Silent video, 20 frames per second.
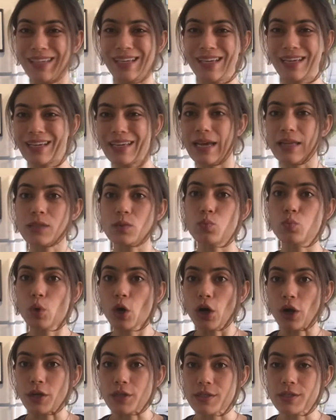It gets
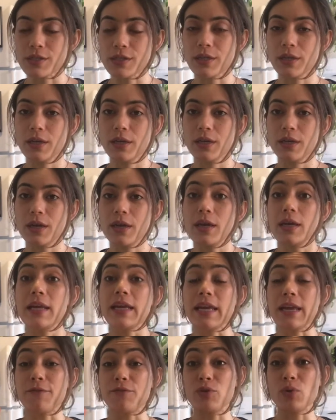worse.
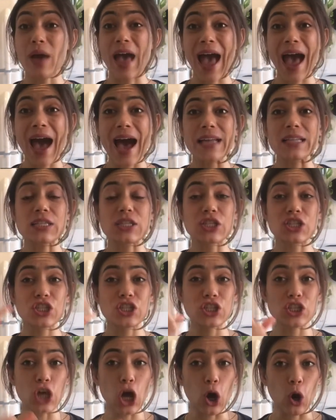If you add
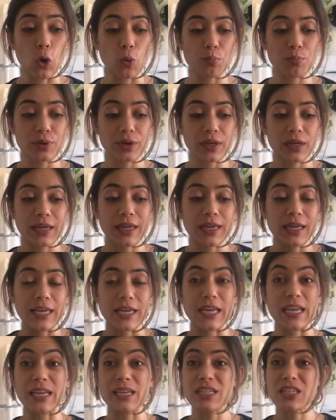soap,
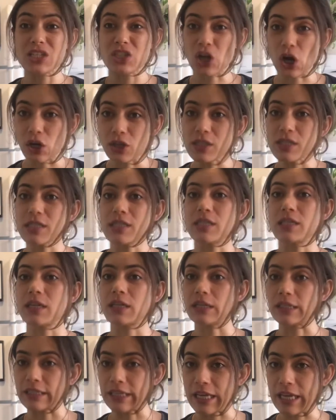it starts to
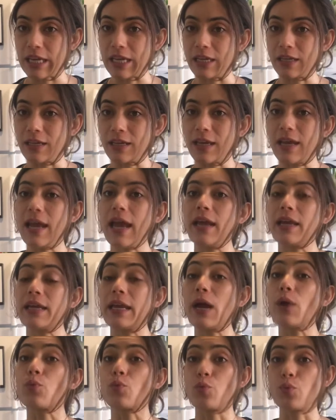clean and
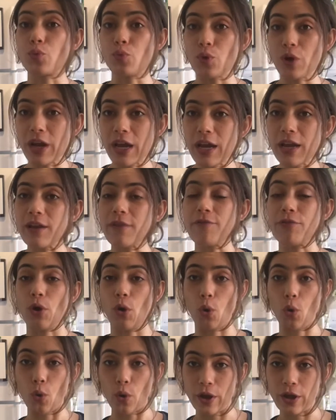get rid of the
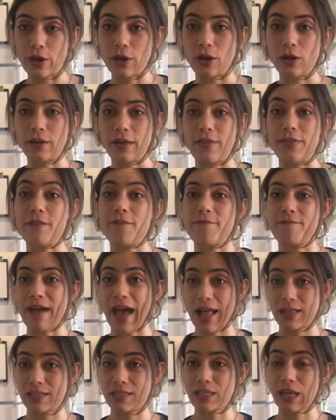oil and the
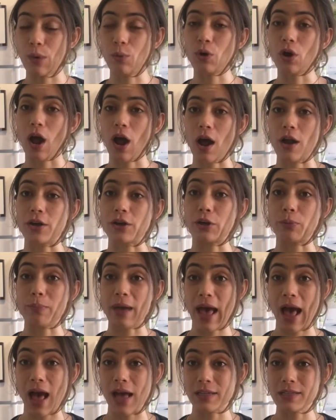fats that were on your
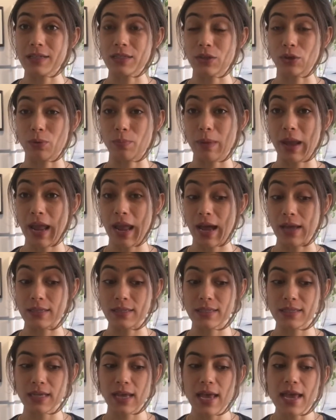pots or
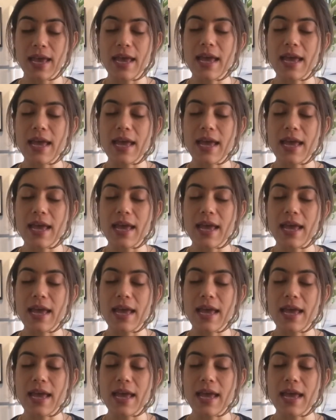pans.